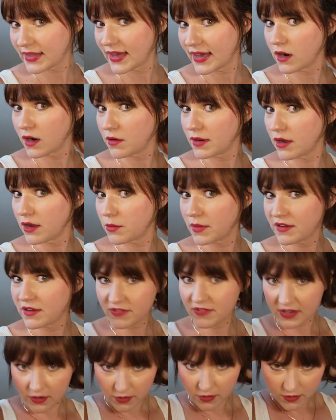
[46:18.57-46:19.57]
that around my
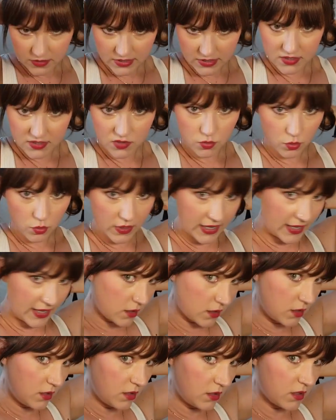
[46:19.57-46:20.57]
fingers as
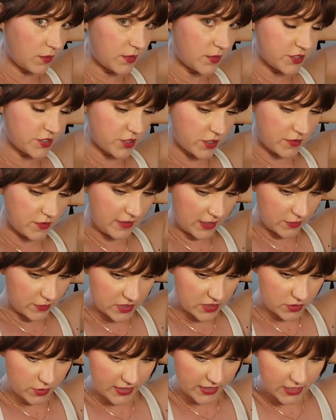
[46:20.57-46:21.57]
well. I'm going to turn
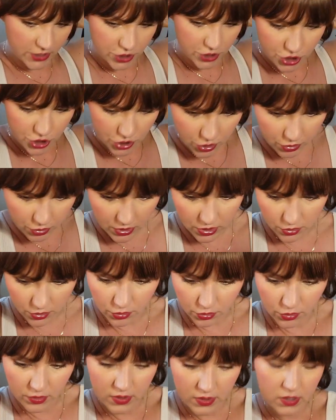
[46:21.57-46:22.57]
around so I can show
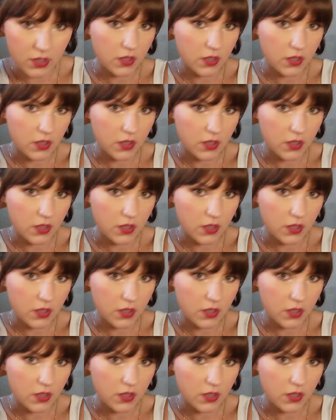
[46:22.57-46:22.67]
you.